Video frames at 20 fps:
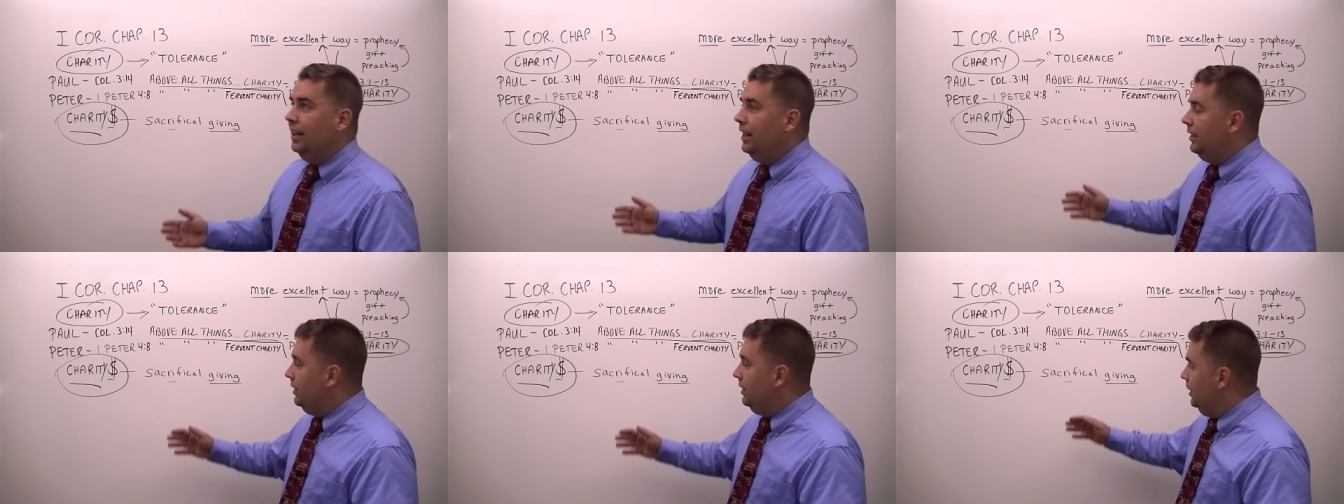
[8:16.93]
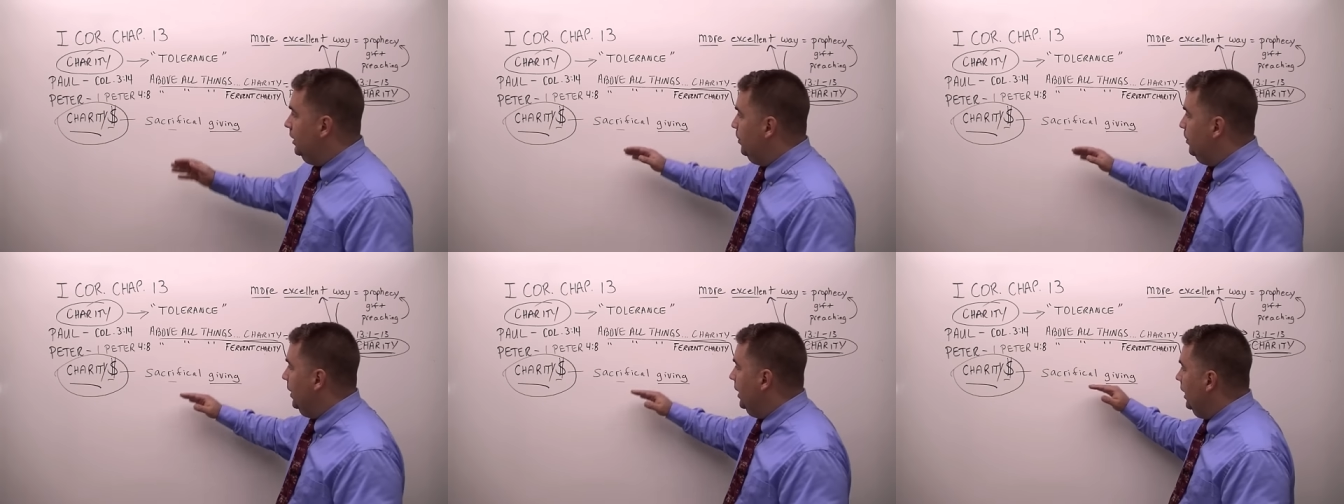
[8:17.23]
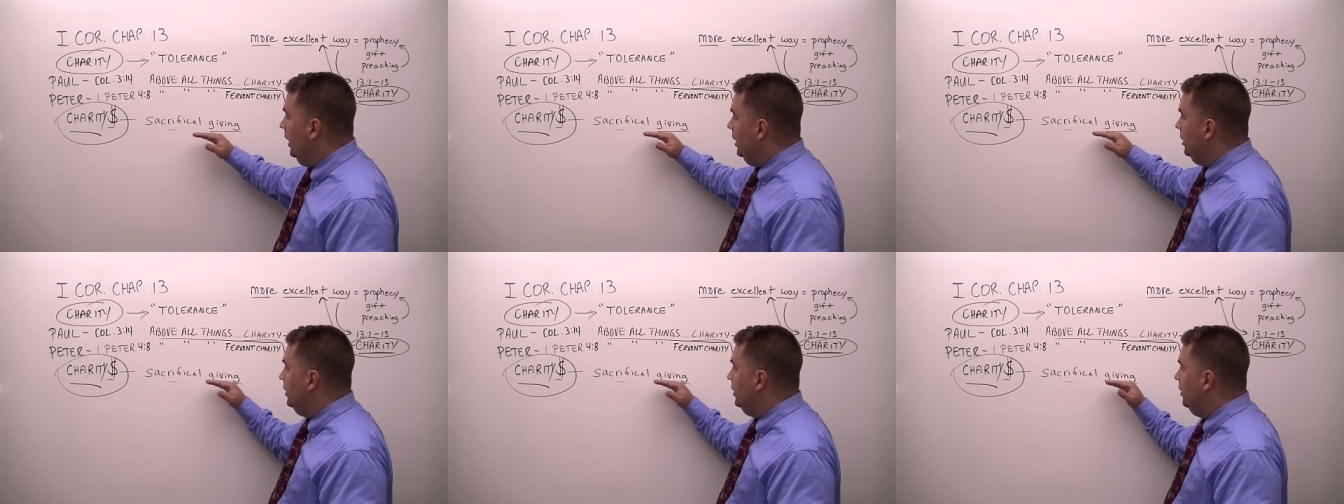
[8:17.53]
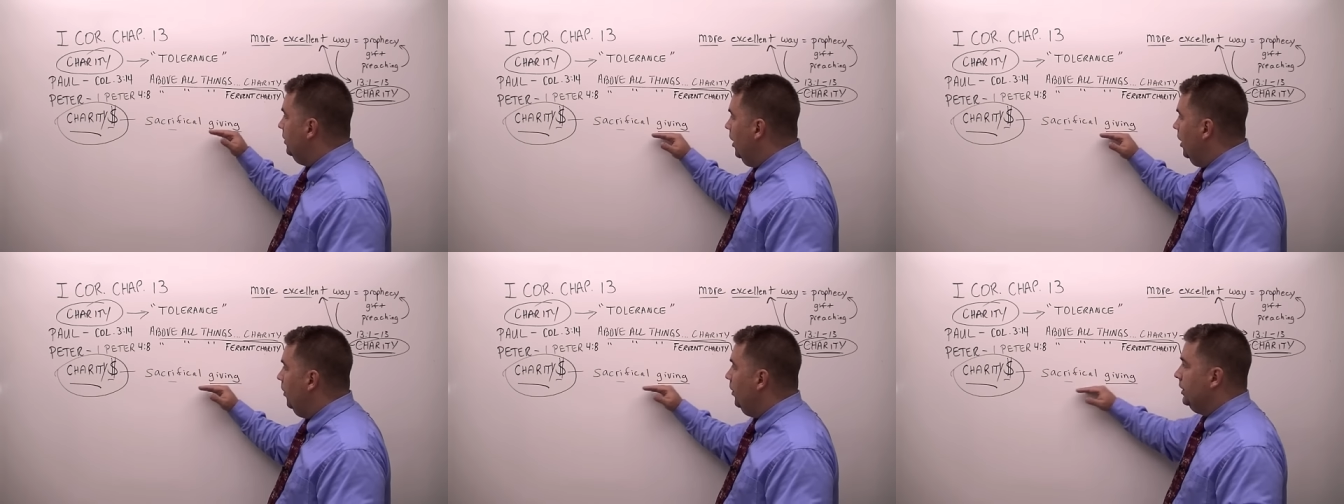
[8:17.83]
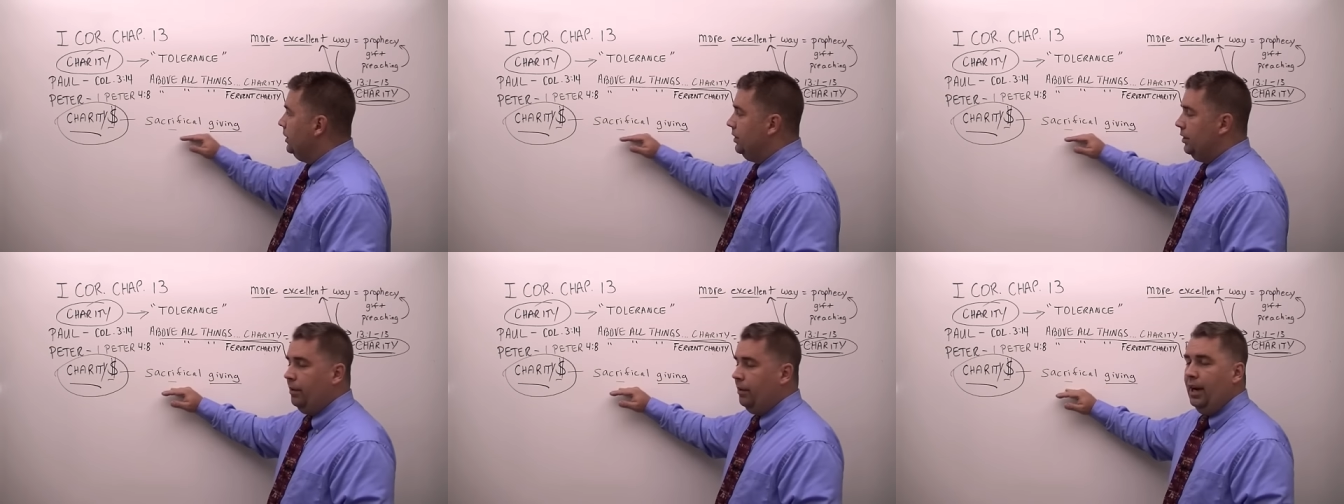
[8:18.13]
It's just because you
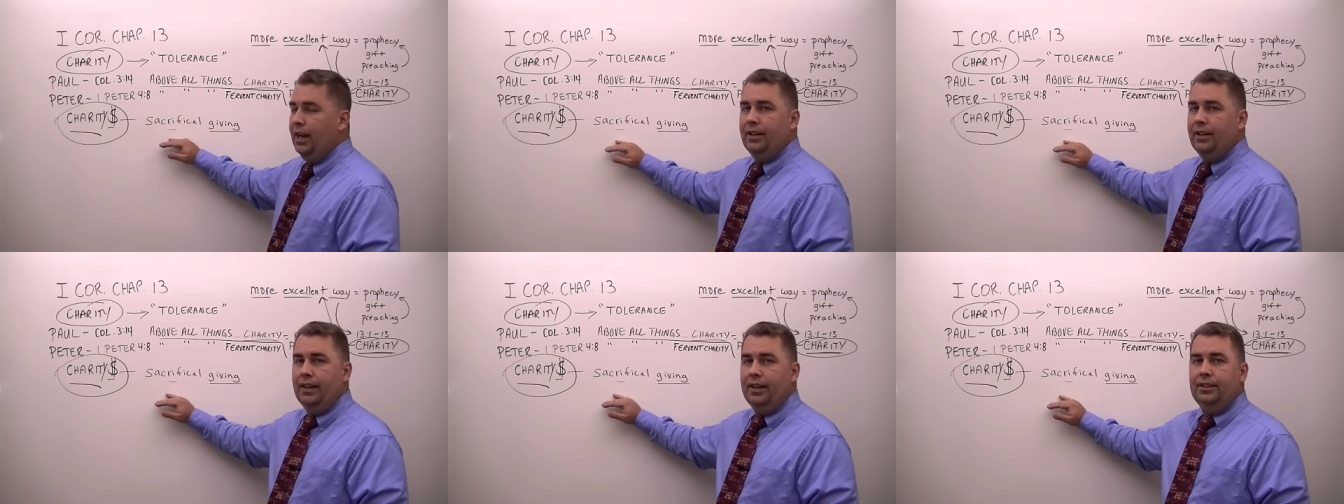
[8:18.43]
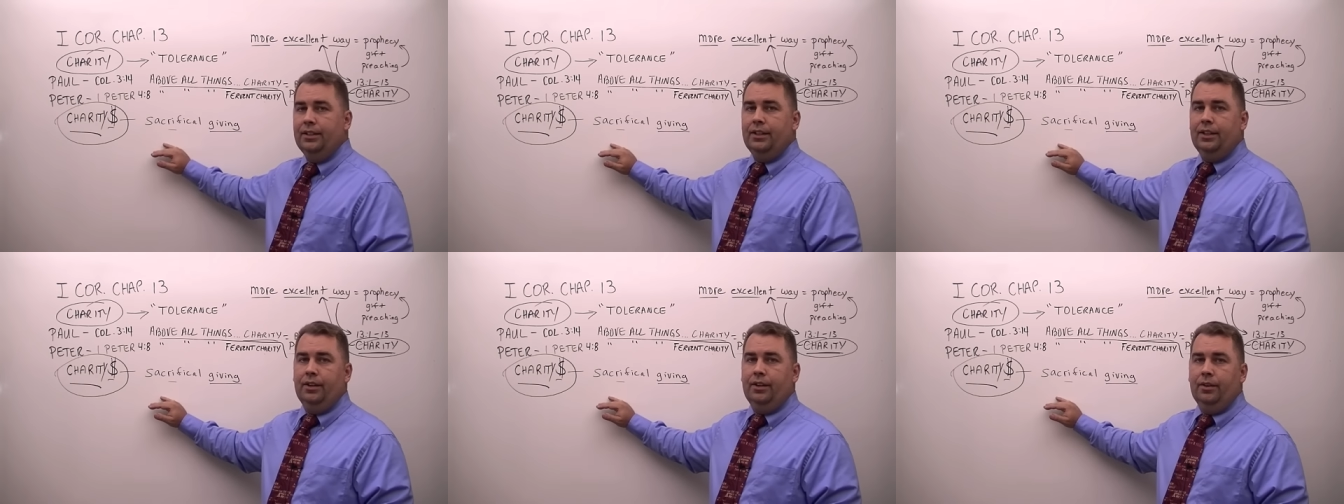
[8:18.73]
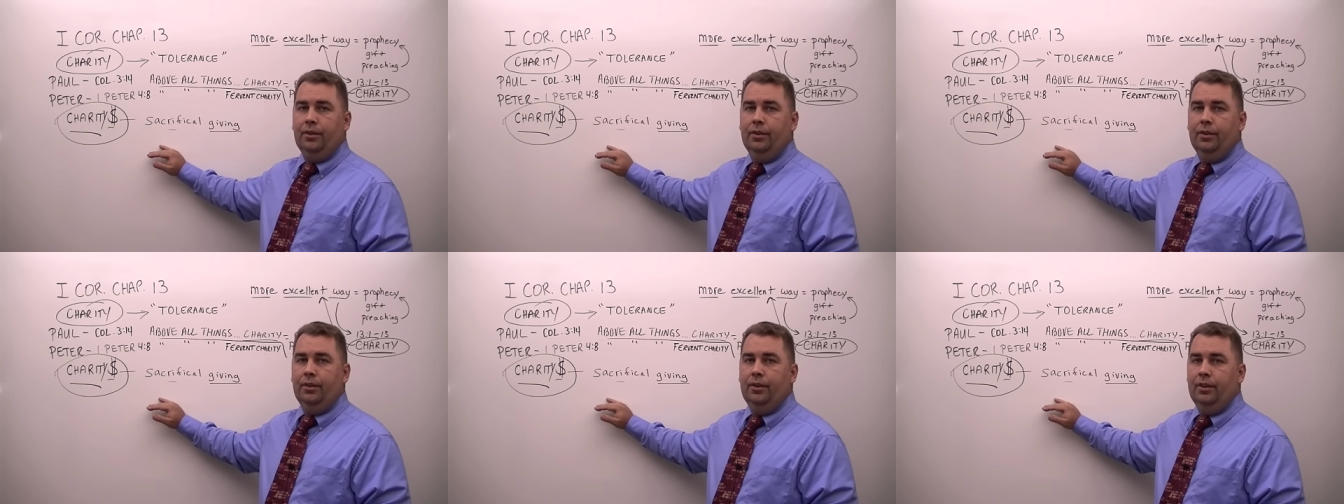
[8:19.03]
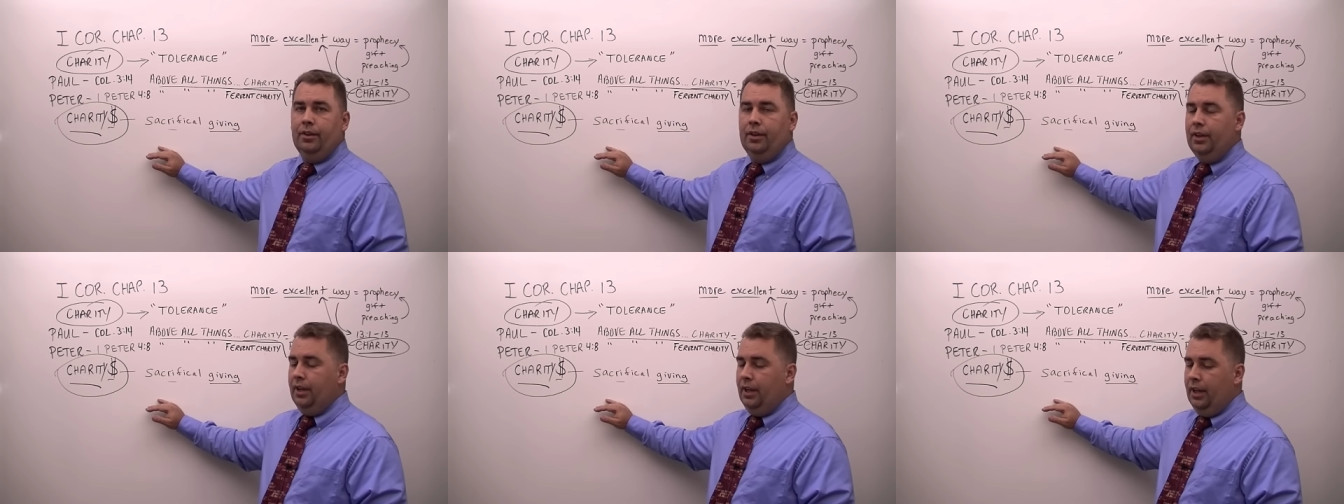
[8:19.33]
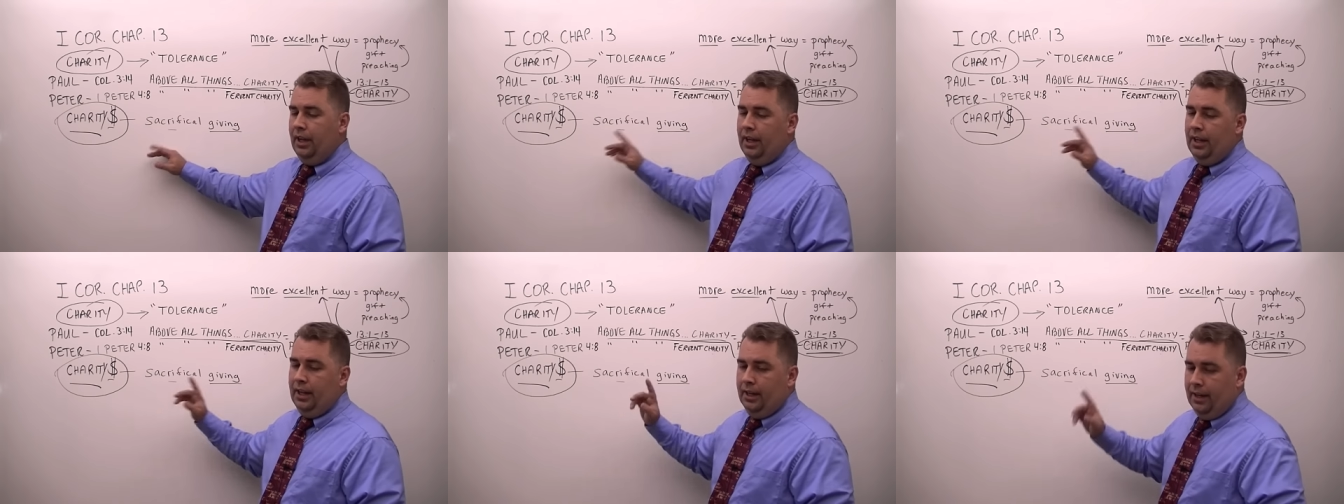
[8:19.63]
know it's the right thing to do.
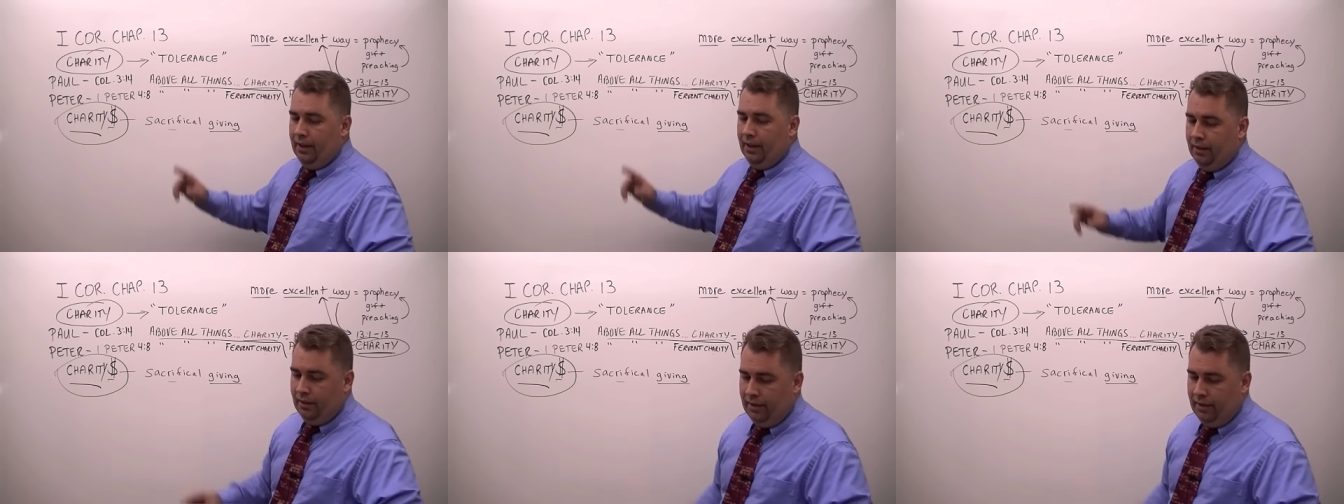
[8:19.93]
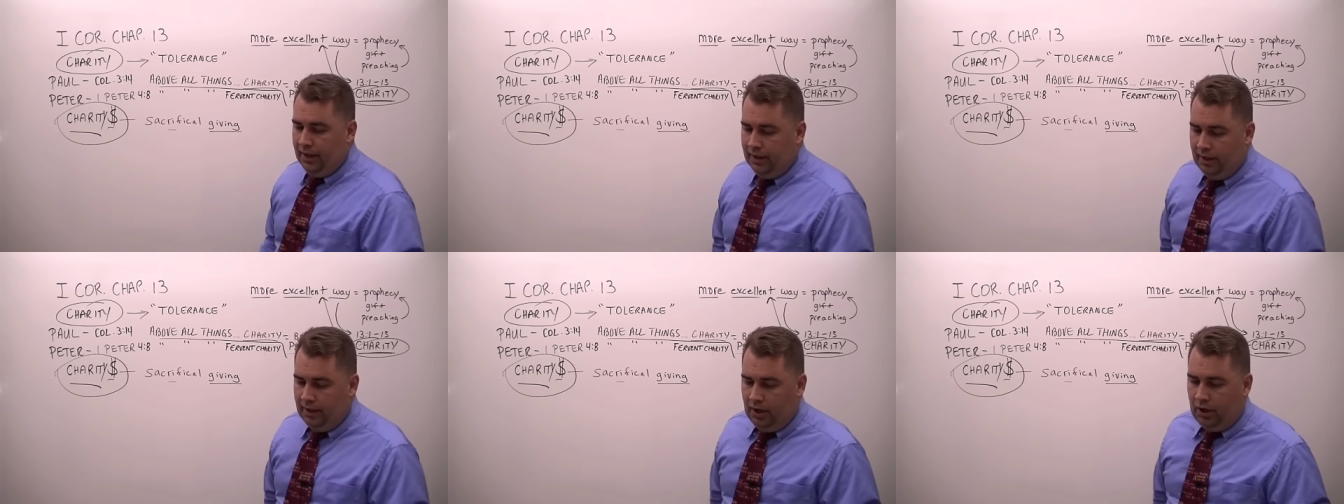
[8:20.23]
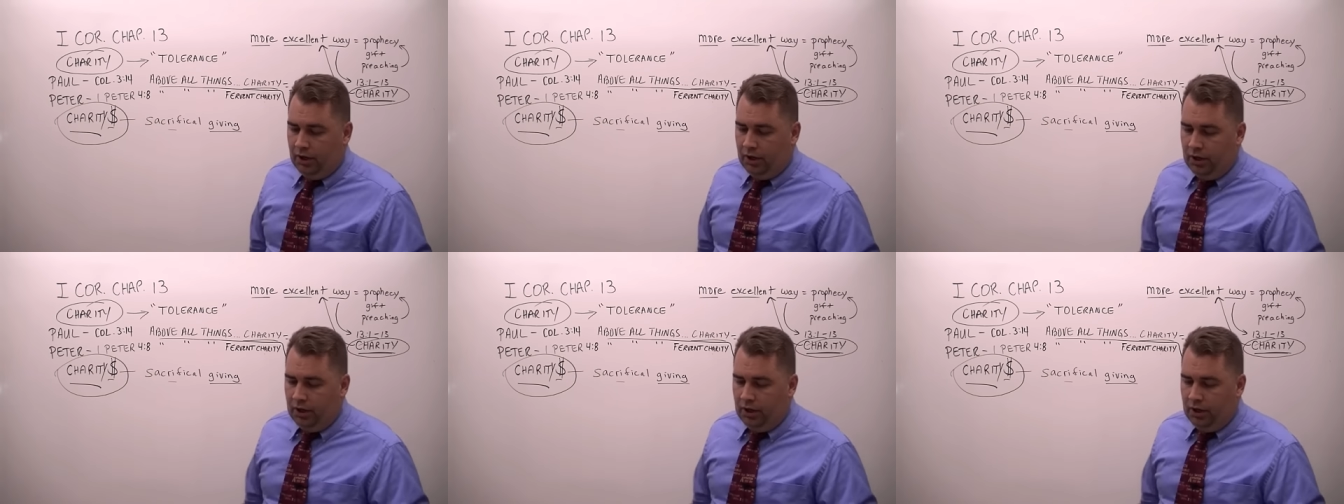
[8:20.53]
Now, the thing that